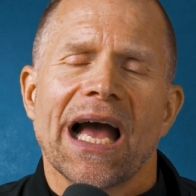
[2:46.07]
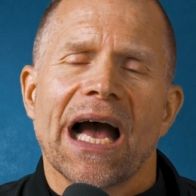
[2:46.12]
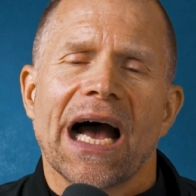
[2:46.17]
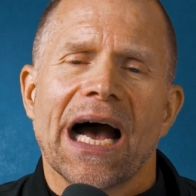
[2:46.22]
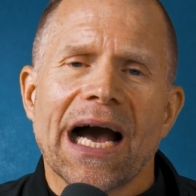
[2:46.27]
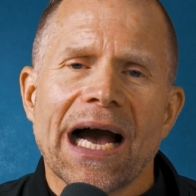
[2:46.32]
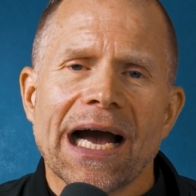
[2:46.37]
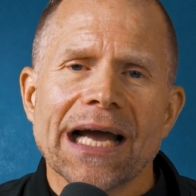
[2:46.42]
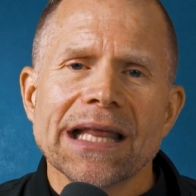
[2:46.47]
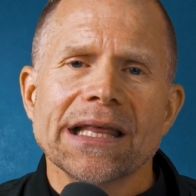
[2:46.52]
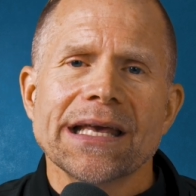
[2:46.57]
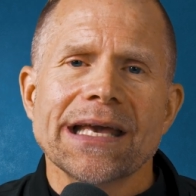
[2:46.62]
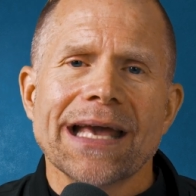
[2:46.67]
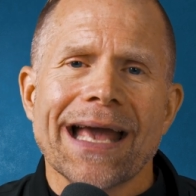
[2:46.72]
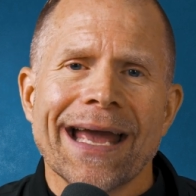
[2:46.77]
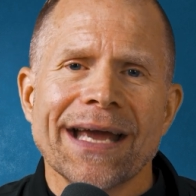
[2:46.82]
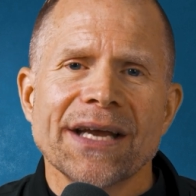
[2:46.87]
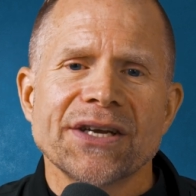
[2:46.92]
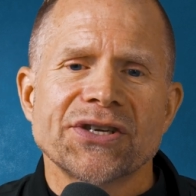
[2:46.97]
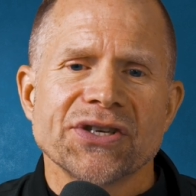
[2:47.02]
highly
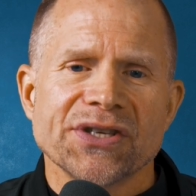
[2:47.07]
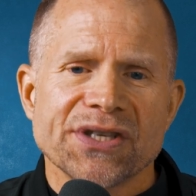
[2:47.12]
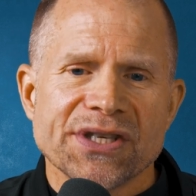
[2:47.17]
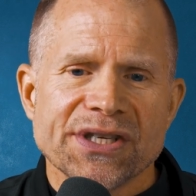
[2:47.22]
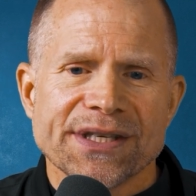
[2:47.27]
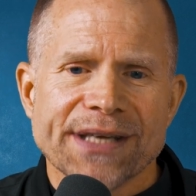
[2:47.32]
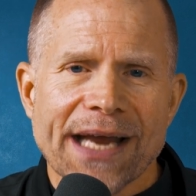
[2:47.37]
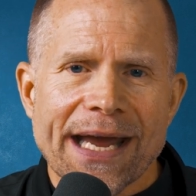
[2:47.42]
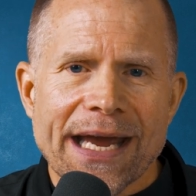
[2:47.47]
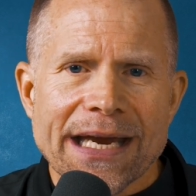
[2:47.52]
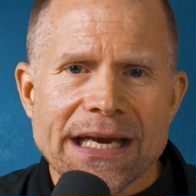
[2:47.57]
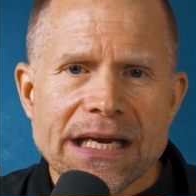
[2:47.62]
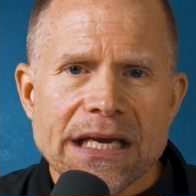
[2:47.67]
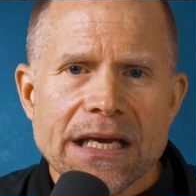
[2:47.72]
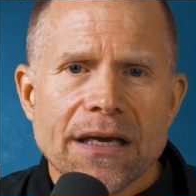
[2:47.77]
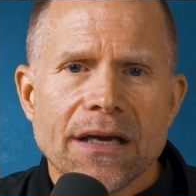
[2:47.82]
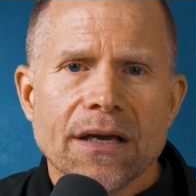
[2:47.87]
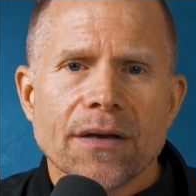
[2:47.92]
anxious state